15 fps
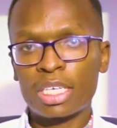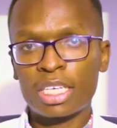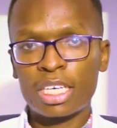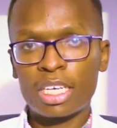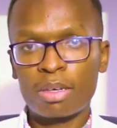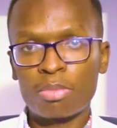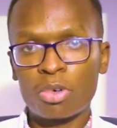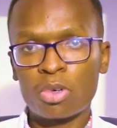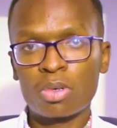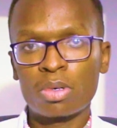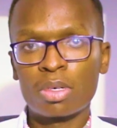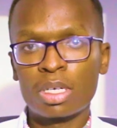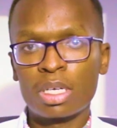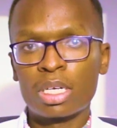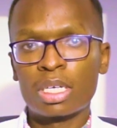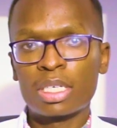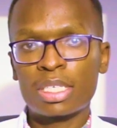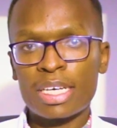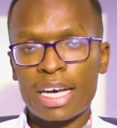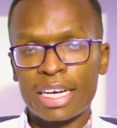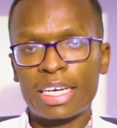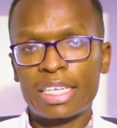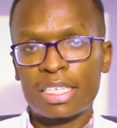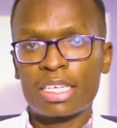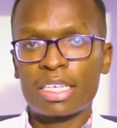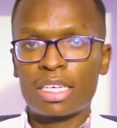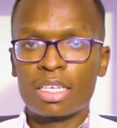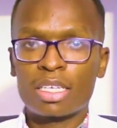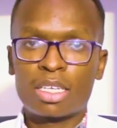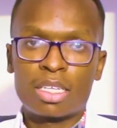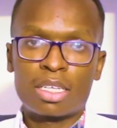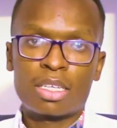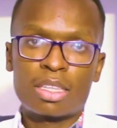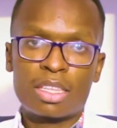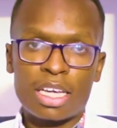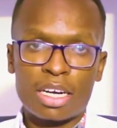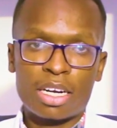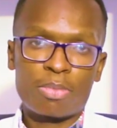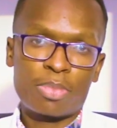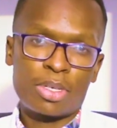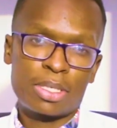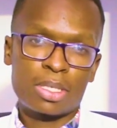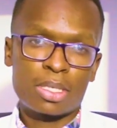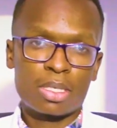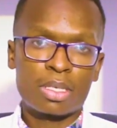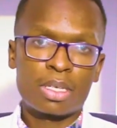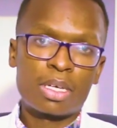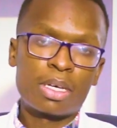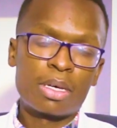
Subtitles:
chemo-targeted therapies.